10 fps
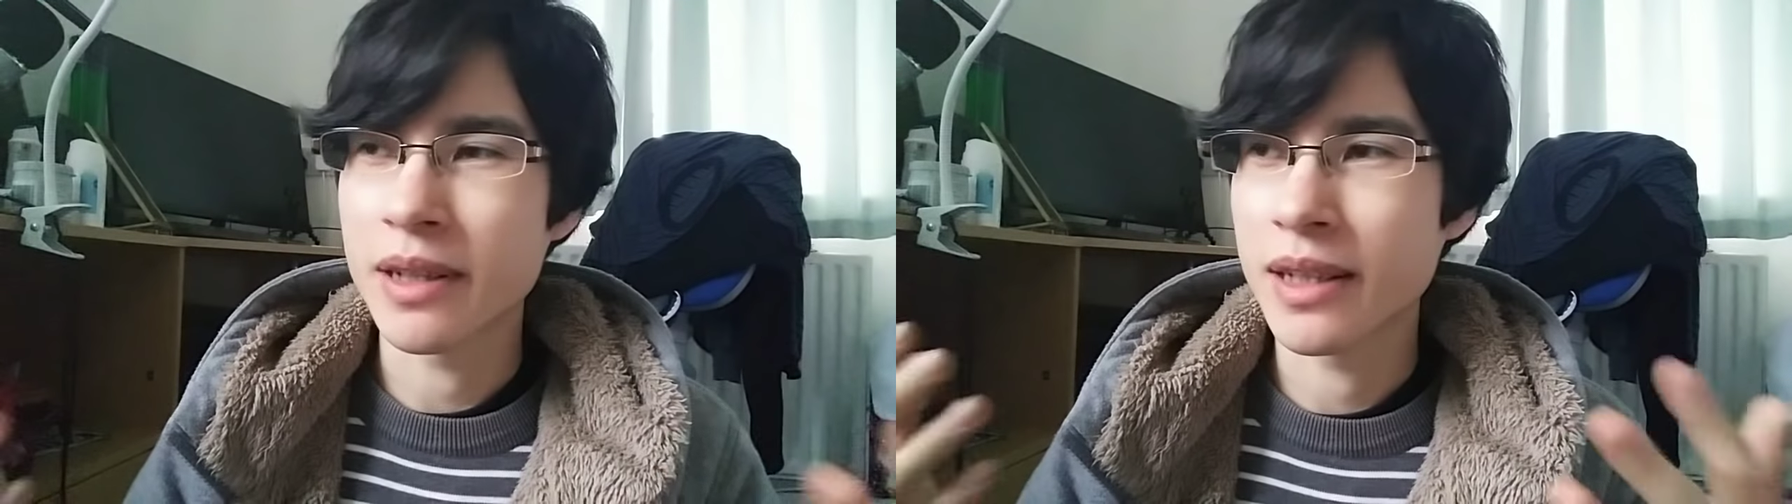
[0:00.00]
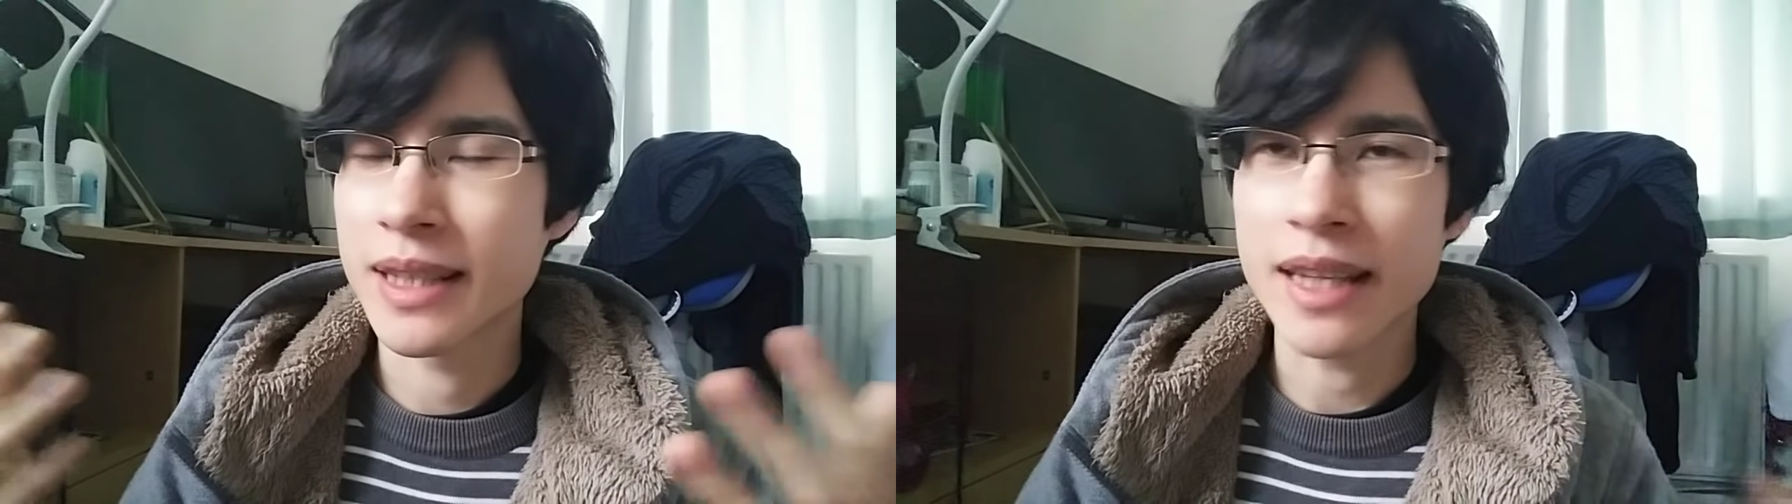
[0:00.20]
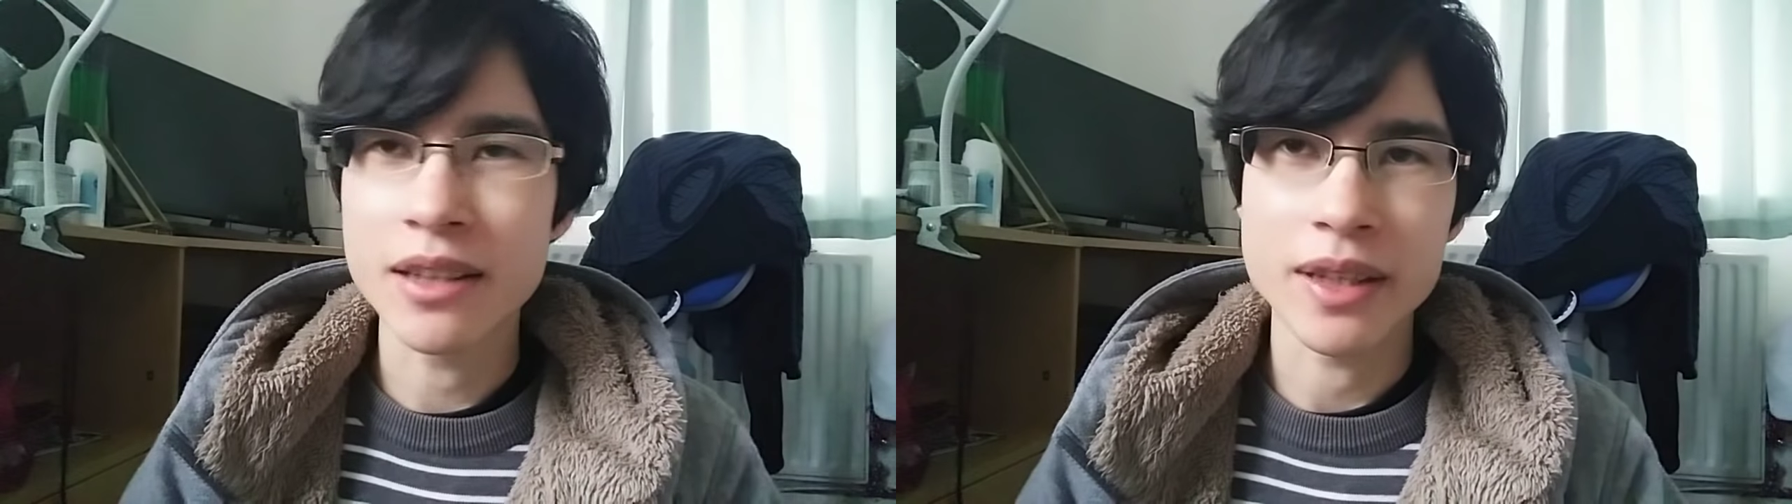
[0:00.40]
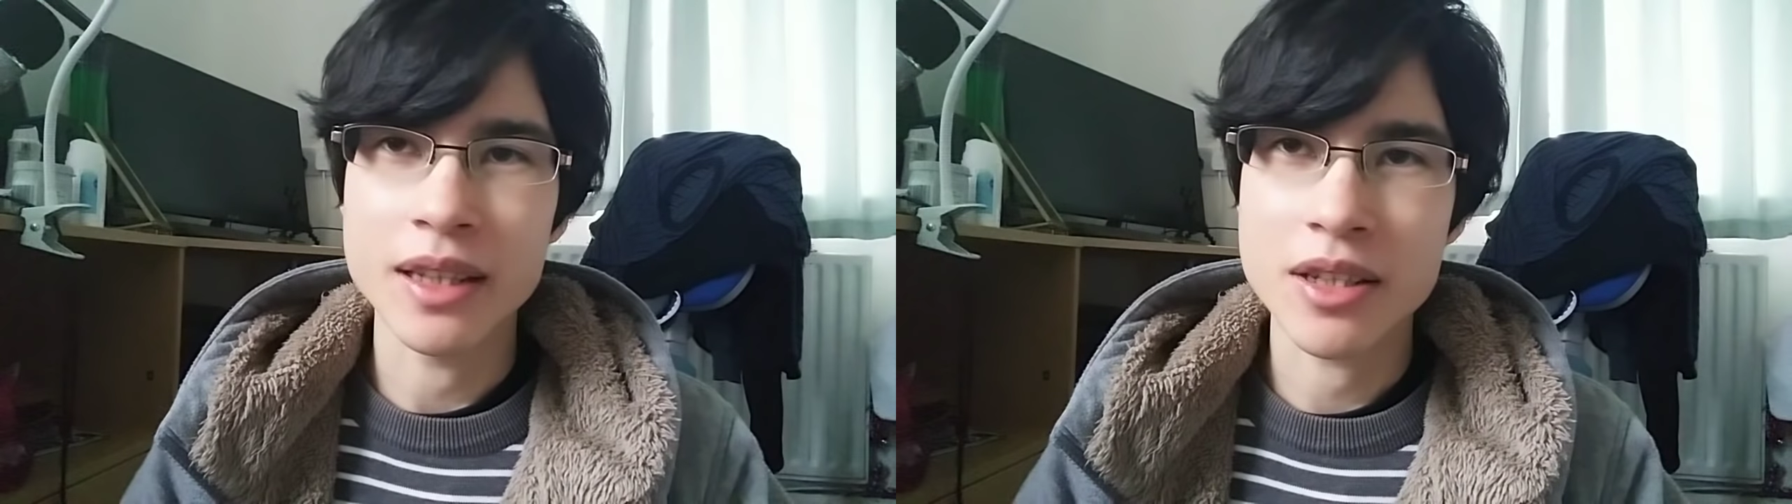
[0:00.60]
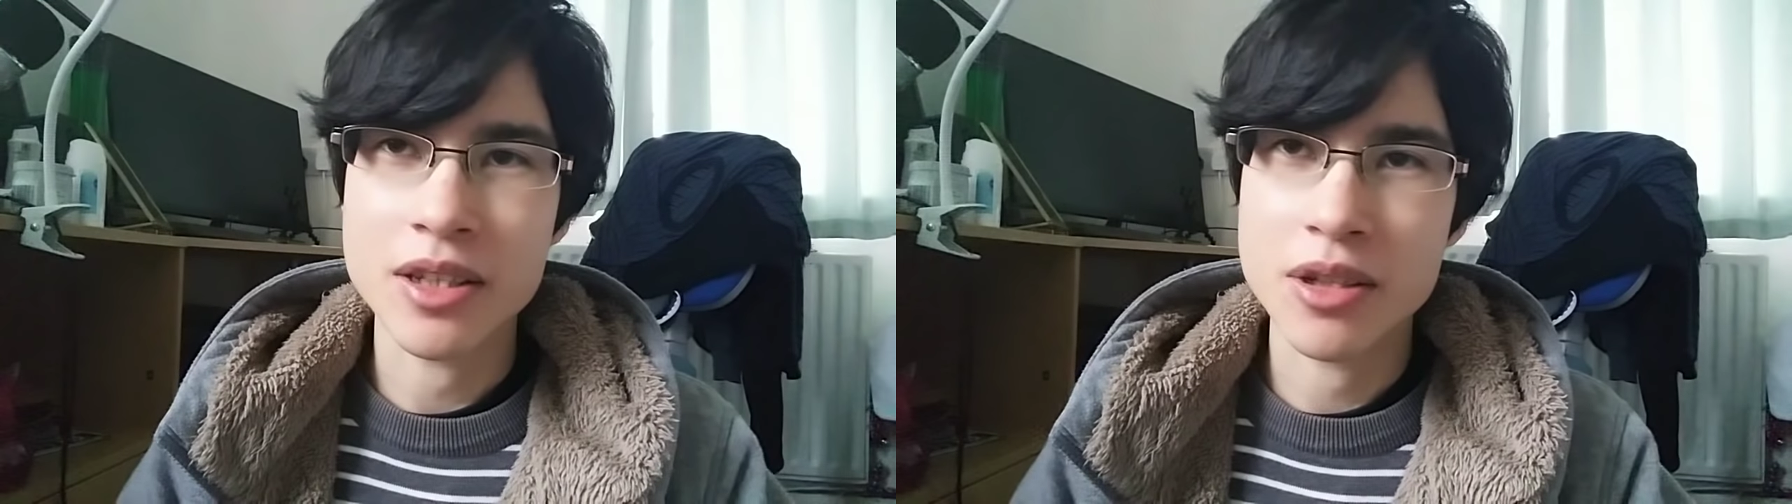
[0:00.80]
At the end of it,
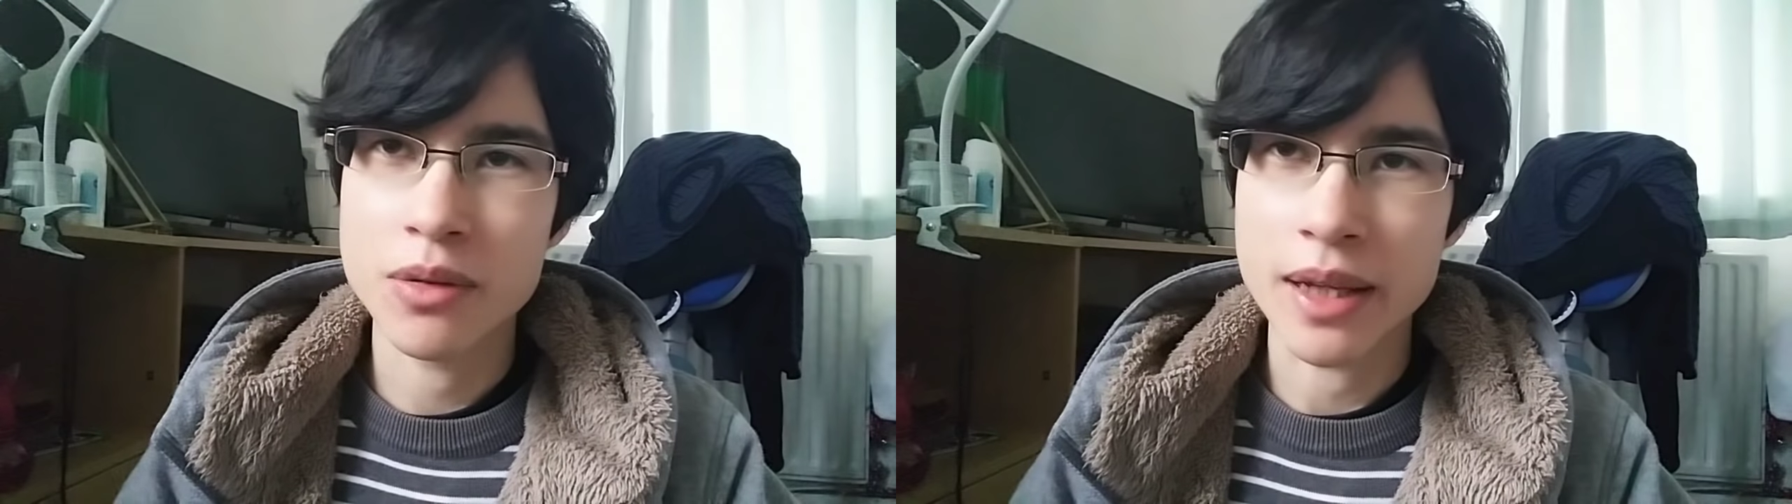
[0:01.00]
they're still